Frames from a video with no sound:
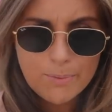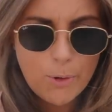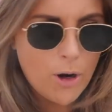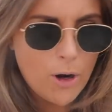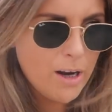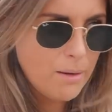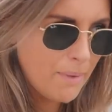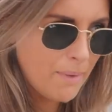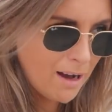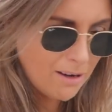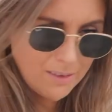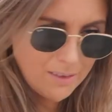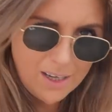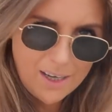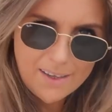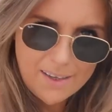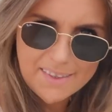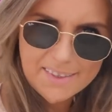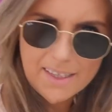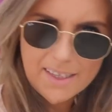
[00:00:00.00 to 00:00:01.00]
spot in
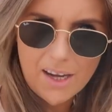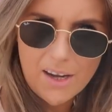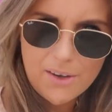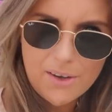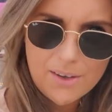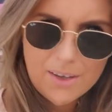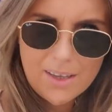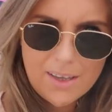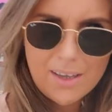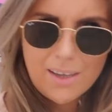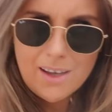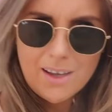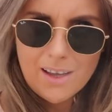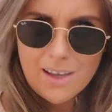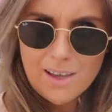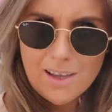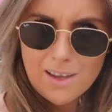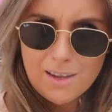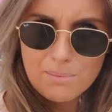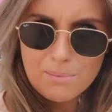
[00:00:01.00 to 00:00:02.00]
Melrose. So
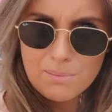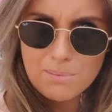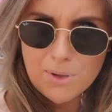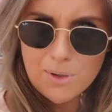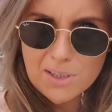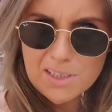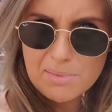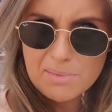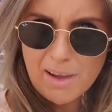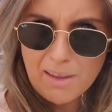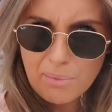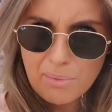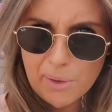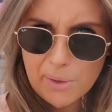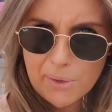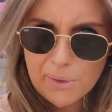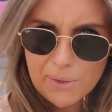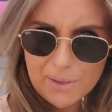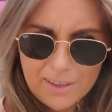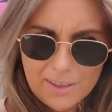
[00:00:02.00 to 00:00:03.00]
Paul Smith
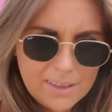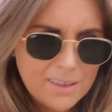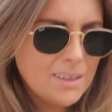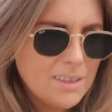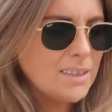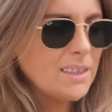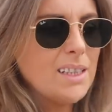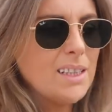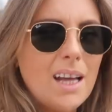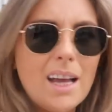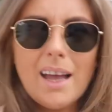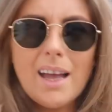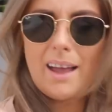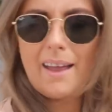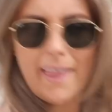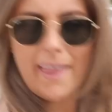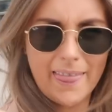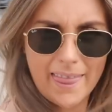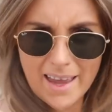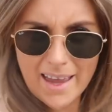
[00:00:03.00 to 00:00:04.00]
Wall.
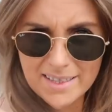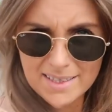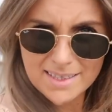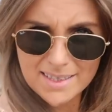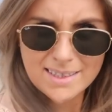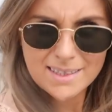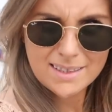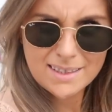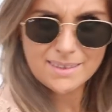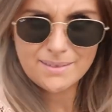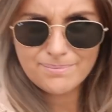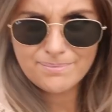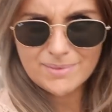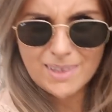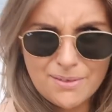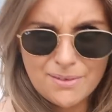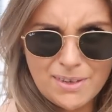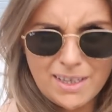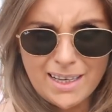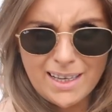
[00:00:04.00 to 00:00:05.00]
And this
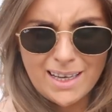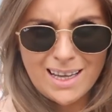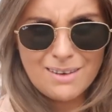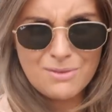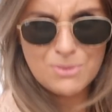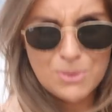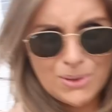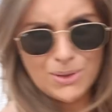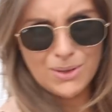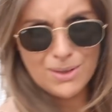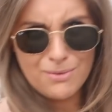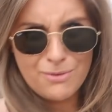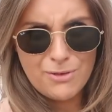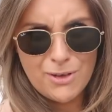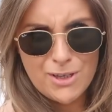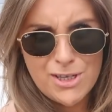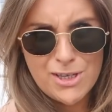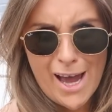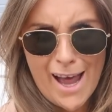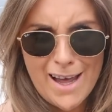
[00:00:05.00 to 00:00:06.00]
lovely love wall
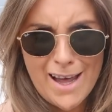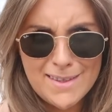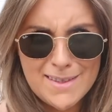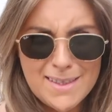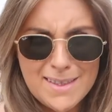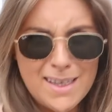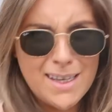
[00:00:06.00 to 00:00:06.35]
for Jess.